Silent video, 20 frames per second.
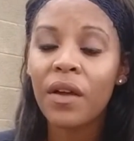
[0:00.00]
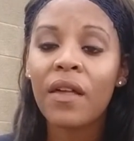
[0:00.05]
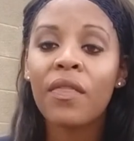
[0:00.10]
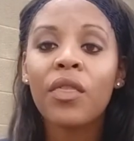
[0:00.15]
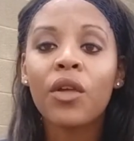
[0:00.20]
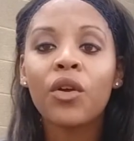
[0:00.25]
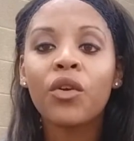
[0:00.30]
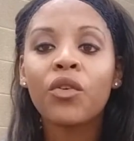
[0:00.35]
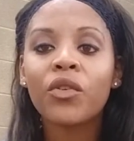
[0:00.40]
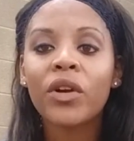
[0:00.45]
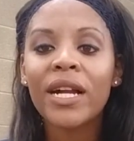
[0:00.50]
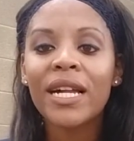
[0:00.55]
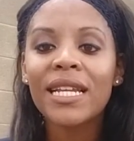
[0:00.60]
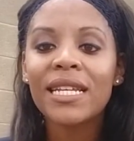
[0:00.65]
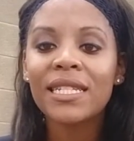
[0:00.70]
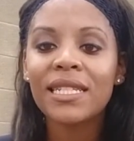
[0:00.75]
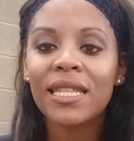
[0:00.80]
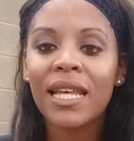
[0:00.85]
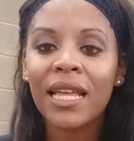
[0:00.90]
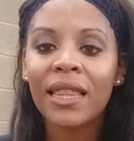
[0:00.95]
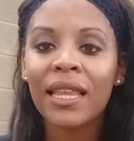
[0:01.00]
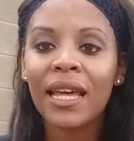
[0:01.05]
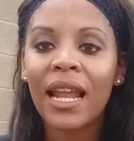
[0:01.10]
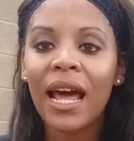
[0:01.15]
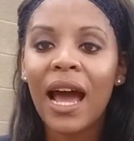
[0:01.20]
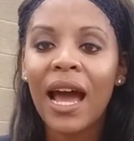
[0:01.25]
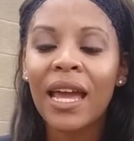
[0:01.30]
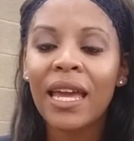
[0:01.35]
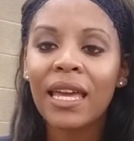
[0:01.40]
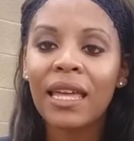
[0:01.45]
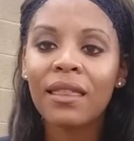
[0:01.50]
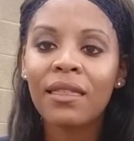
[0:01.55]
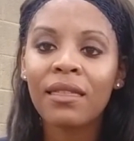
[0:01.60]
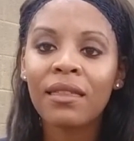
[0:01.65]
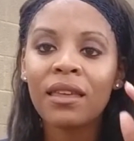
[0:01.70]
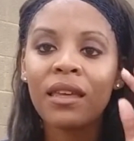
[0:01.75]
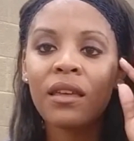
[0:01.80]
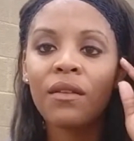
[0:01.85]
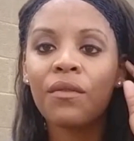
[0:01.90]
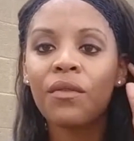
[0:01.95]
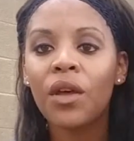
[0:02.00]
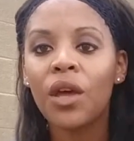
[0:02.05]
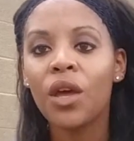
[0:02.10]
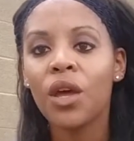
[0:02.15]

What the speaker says: And the greatest thing that I can leave